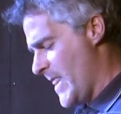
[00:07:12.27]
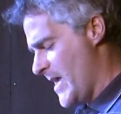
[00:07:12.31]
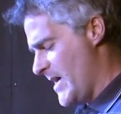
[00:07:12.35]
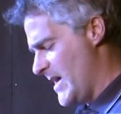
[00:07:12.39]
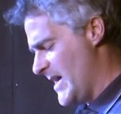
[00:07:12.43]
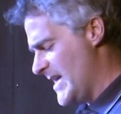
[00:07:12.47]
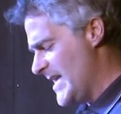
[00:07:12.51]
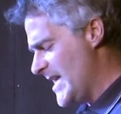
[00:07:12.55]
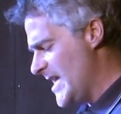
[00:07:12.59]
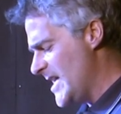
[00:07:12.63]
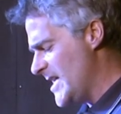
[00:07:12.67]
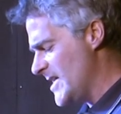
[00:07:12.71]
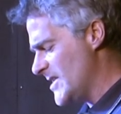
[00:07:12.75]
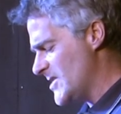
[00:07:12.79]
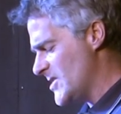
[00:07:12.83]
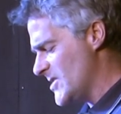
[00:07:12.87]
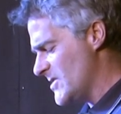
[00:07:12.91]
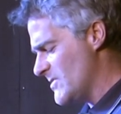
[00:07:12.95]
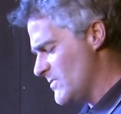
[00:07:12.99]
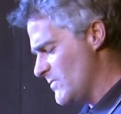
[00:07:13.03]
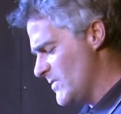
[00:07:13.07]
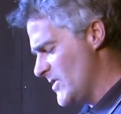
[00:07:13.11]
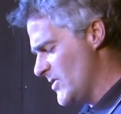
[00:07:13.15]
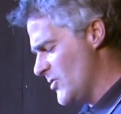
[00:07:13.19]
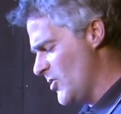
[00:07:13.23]
I hit
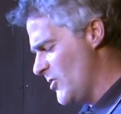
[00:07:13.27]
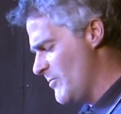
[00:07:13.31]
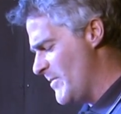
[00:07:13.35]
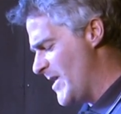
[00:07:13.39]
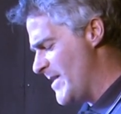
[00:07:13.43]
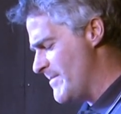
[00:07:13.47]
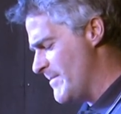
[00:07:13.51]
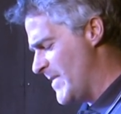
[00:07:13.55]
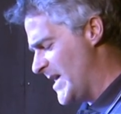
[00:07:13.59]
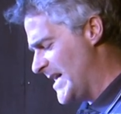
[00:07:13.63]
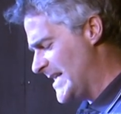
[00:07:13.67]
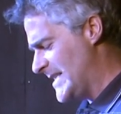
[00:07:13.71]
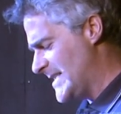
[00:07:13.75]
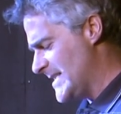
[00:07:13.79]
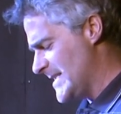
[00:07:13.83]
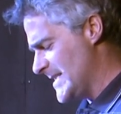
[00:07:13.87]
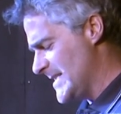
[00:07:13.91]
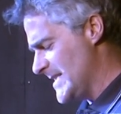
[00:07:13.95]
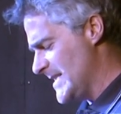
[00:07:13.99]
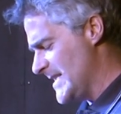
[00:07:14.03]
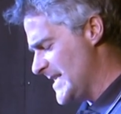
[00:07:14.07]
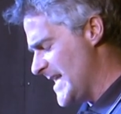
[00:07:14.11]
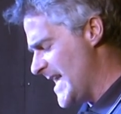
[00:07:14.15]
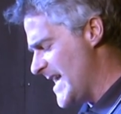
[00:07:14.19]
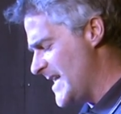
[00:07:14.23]
with all my might,
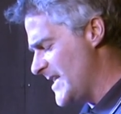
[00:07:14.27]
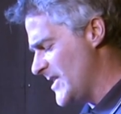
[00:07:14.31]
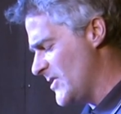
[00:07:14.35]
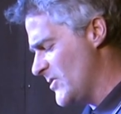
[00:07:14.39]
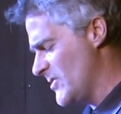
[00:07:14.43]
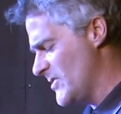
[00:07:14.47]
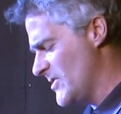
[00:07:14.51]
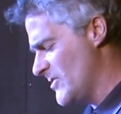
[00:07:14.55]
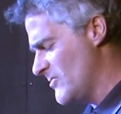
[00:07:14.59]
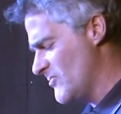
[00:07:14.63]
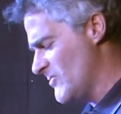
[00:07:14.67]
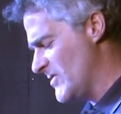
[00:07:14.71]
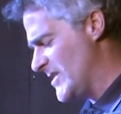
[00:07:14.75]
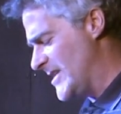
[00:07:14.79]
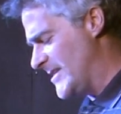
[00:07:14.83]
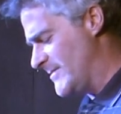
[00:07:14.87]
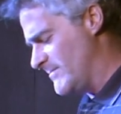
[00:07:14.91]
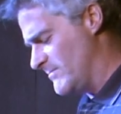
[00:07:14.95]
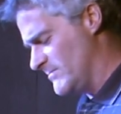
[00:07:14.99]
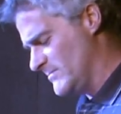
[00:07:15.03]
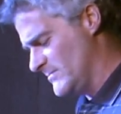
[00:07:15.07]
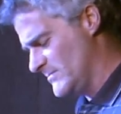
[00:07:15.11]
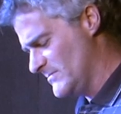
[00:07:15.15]
landing on the green.